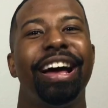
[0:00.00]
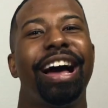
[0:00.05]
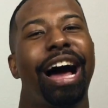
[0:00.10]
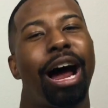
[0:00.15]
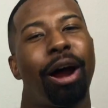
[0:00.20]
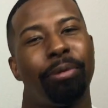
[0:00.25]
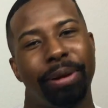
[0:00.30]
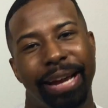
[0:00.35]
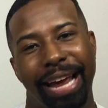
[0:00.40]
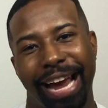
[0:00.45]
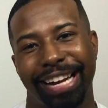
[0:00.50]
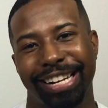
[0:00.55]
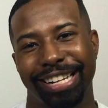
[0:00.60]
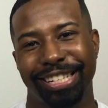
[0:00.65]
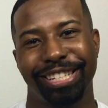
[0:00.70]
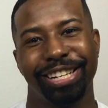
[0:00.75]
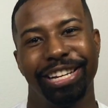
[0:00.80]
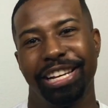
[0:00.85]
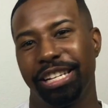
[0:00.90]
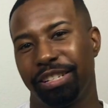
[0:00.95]
I reacted
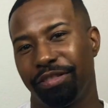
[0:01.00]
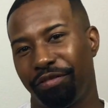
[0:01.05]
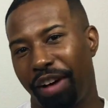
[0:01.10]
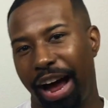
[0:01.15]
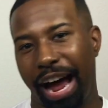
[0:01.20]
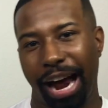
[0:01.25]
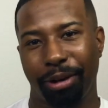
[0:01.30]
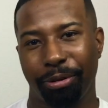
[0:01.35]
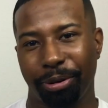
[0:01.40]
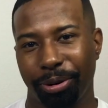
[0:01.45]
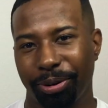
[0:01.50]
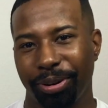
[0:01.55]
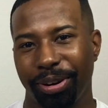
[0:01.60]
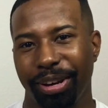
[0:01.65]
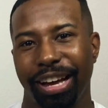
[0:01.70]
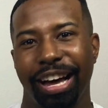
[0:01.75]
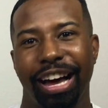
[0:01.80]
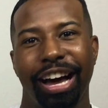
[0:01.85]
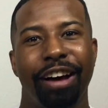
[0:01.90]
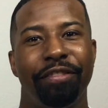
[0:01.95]
to his viral
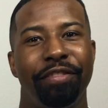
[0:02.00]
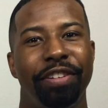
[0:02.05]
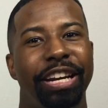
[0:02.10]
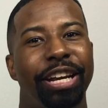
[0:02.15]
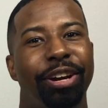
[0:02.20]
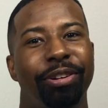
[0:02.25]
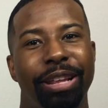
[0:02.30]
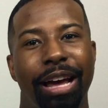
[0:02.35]
video